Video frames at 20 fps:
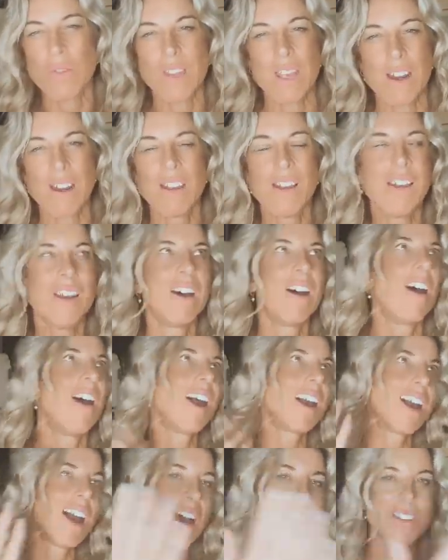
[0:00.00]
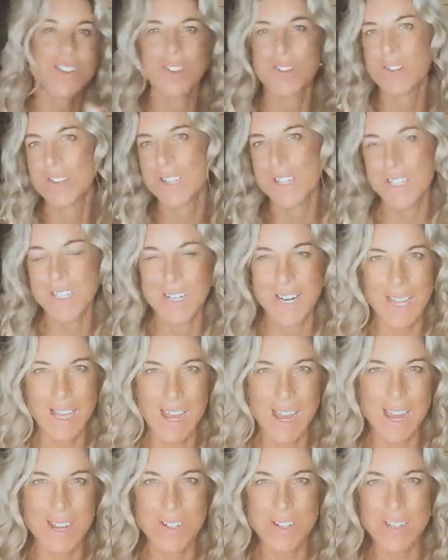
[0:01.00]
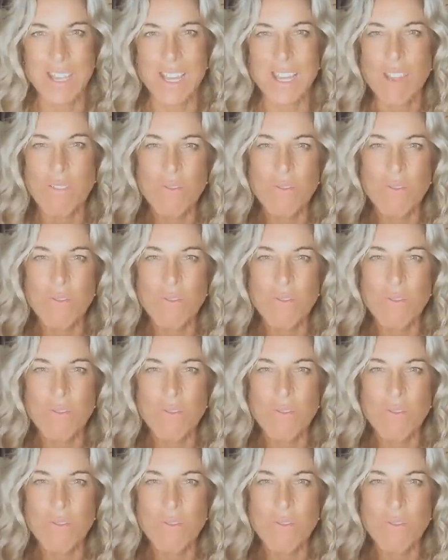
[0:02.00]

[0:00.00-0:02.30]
and then I can't do this and I can't do that.